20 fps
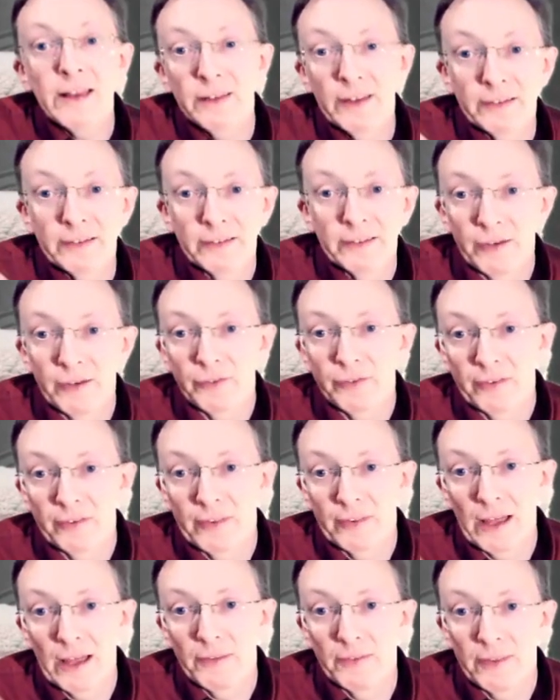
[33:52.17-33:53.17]
And I think
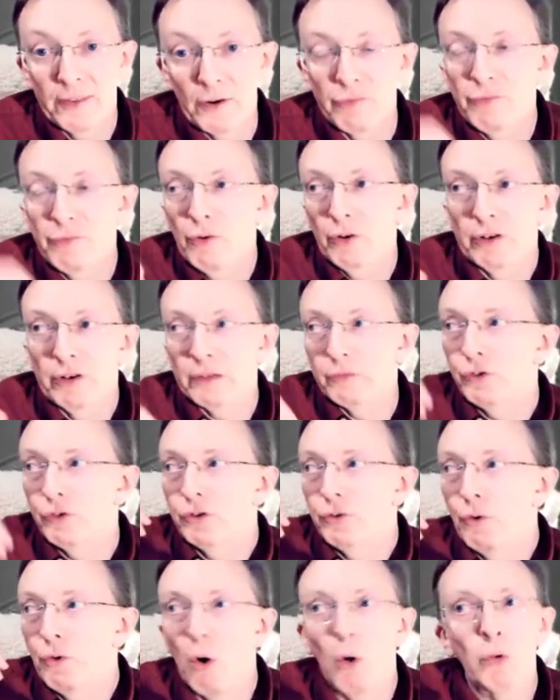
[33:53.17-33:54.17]
that therefore gives
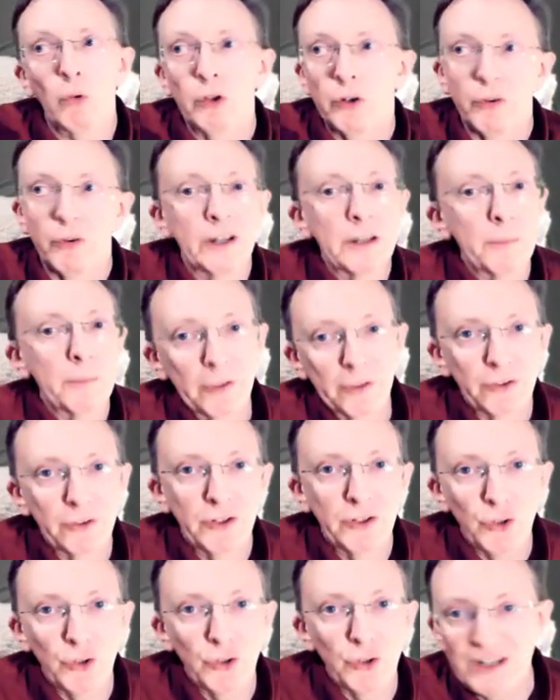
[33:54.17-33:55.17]
you all the credibility
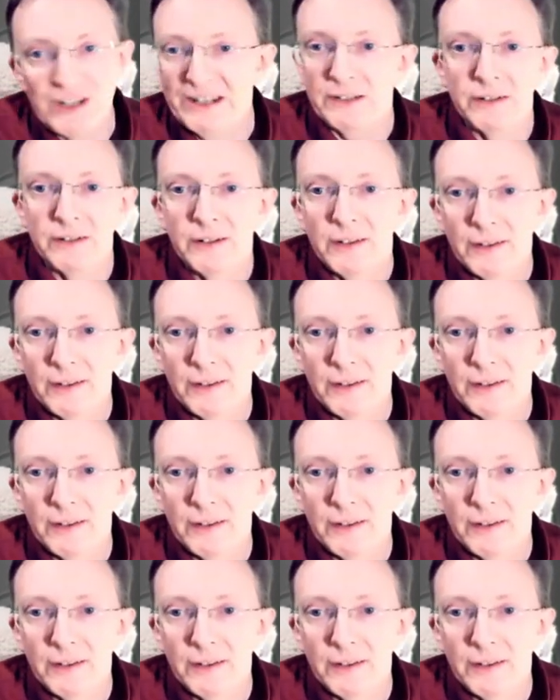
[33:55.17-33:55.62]
you need